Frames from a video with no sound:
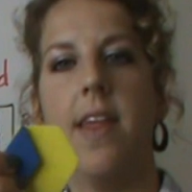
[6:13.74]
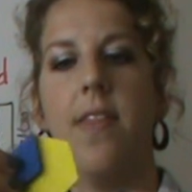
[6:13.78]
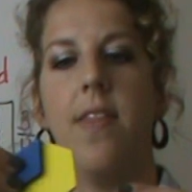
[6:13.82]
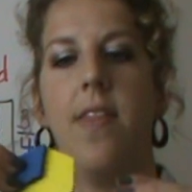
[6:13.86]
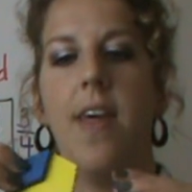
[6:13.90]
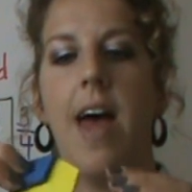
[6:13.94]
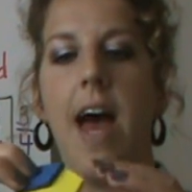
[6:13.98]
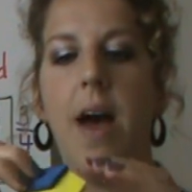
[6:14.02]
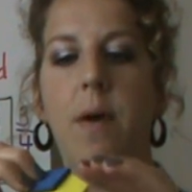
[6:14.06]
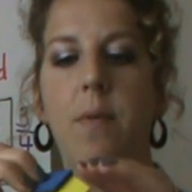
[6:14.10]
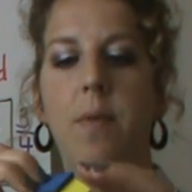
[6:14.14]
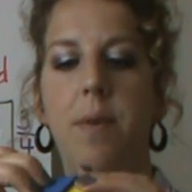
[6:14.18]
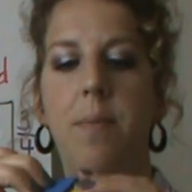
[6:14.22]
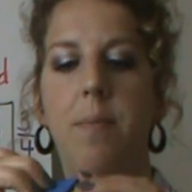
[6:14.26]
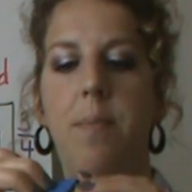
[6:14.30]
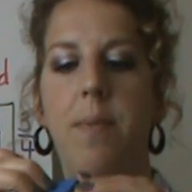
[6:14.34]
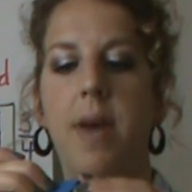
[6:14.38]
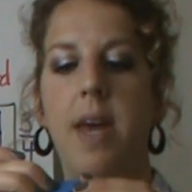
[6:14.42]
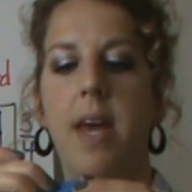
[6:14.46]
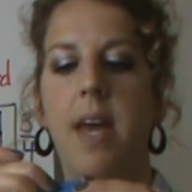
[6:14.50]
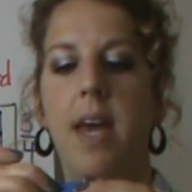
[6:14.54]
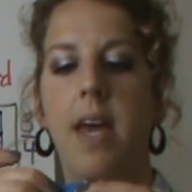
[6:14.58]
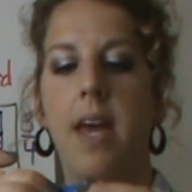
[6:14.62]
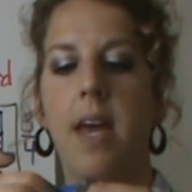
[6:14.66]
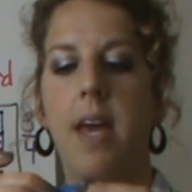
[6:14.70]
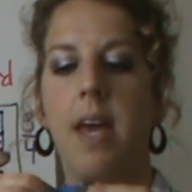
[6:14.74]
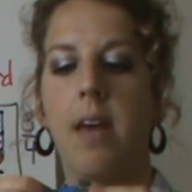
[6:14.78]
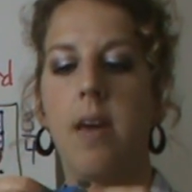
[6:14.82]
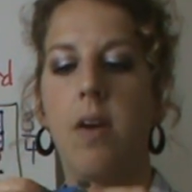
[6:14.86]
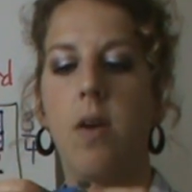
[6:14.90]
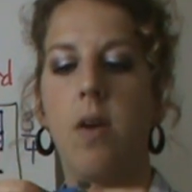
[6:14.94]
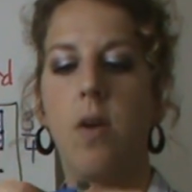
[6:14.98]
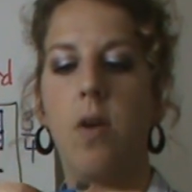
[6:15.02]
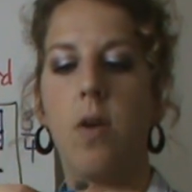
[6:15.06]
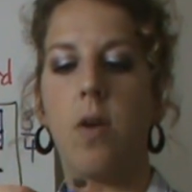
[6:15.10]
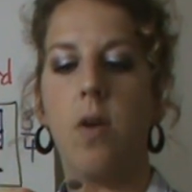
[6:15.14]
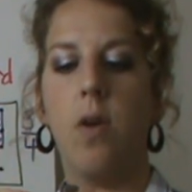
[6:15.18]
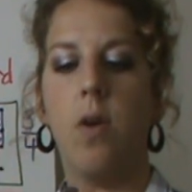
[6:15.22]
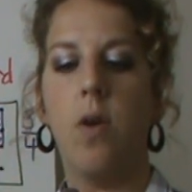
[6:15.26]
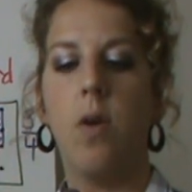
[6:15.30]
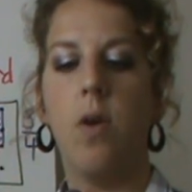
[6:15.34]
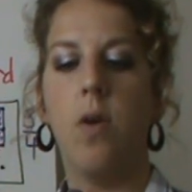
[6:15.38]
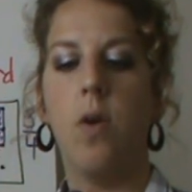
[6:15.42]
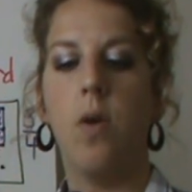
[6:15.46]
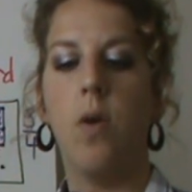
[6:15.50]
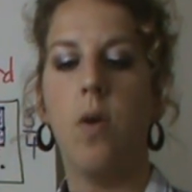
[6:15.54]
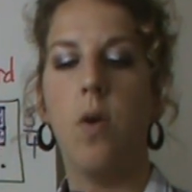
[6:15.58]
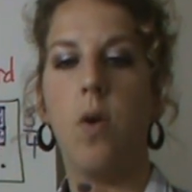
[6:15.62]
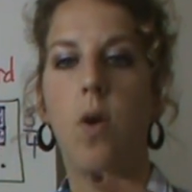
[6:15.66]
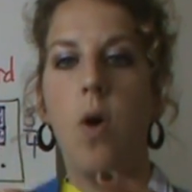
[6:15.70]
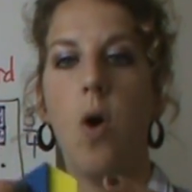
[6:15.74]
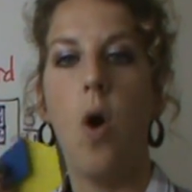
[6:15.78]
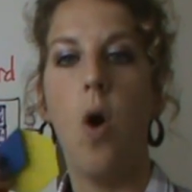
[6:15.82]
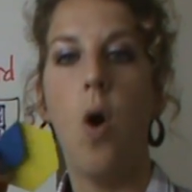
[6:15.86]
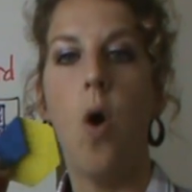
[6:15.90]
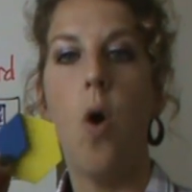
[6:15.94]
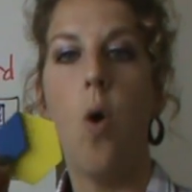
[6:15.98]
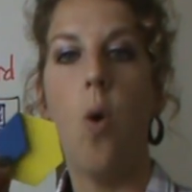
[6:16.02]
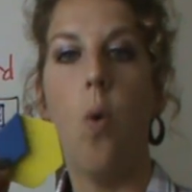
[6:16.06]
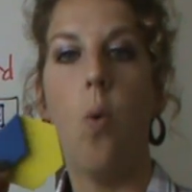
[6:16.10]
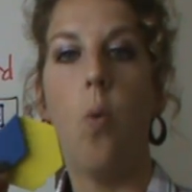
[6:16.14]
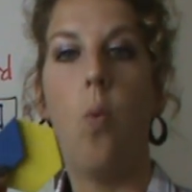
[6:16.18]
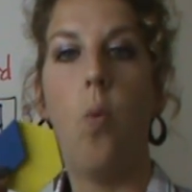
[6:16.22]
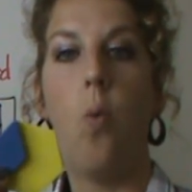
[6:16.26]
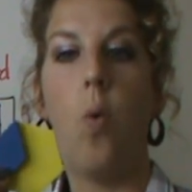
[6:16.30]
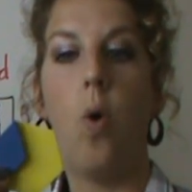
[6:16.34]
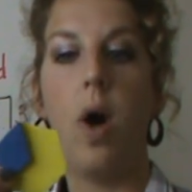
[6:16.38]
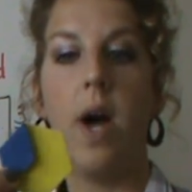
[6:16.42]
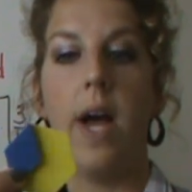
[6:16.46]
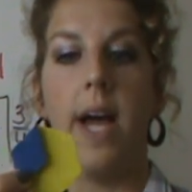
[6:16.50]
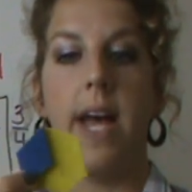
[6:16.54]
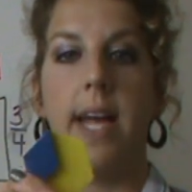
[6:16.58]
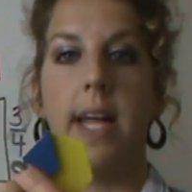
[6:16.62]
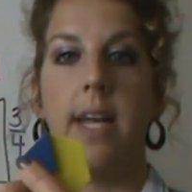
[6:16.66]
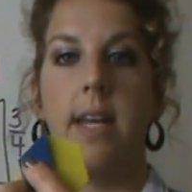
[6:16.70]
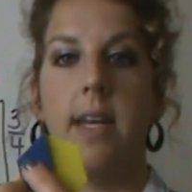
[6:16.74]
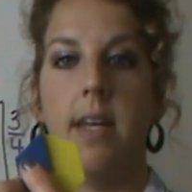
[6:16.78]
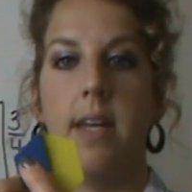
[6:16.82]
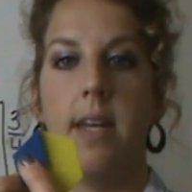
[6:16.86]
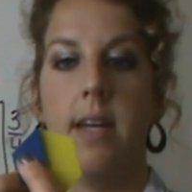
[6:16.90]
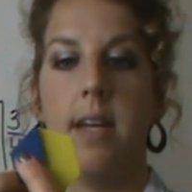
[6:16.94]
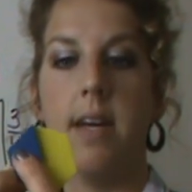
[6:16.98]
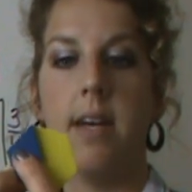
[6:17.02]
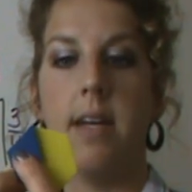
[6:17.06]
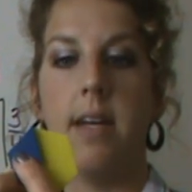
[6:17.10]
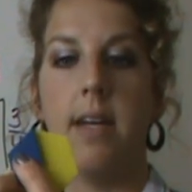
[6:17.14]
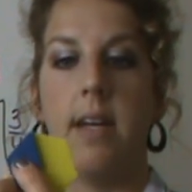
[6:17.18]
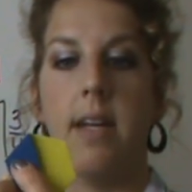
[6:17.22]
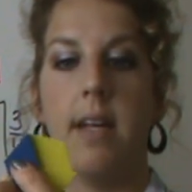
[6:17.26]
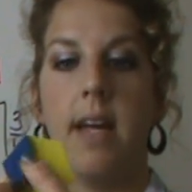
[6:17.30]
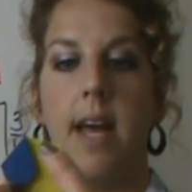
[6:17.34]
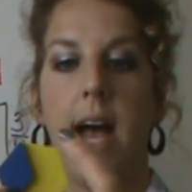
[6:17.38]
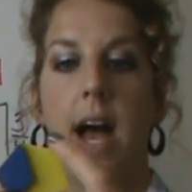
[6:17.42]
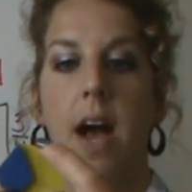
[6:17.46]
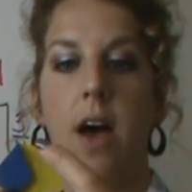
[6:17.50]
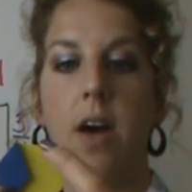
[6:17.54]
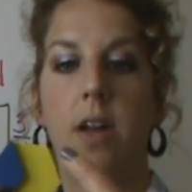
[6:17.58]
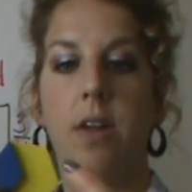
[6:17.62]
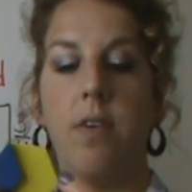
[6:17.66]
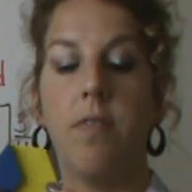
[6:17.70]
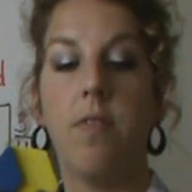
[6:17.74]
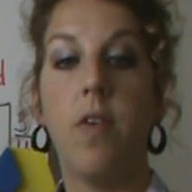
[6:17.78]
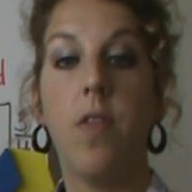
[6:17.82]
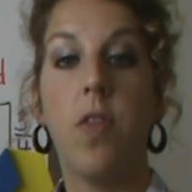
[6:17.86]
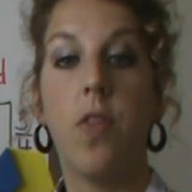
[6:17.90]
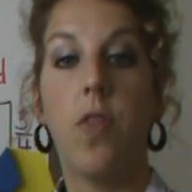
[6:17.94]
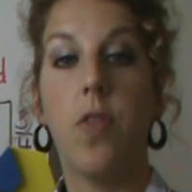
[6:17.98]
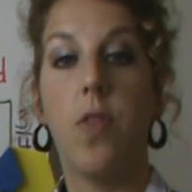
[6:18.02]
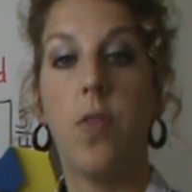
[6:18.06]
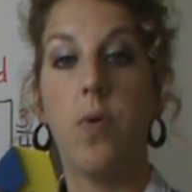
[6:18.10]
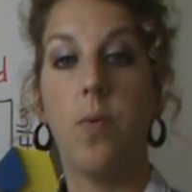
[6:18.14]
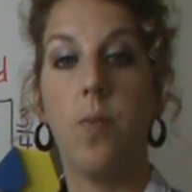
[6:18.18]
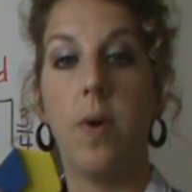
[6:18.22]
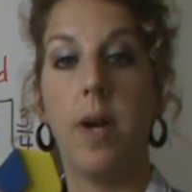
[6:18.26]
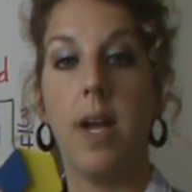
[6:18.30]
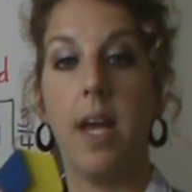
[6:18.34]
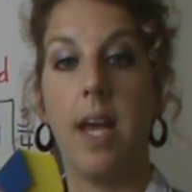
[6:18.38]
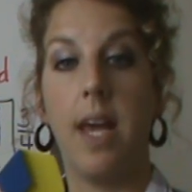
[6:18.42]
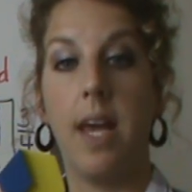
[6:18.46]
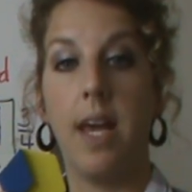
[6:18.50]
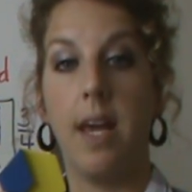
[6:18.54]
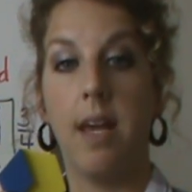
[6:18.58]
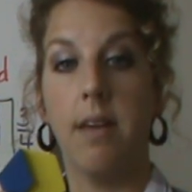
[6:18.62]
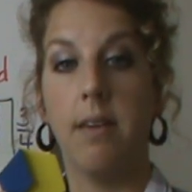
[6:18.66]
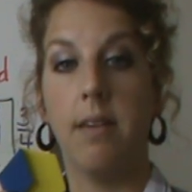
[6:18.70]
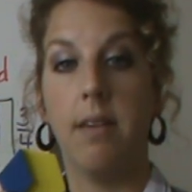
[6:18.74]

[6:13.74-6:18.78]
that would be 1 out of 3,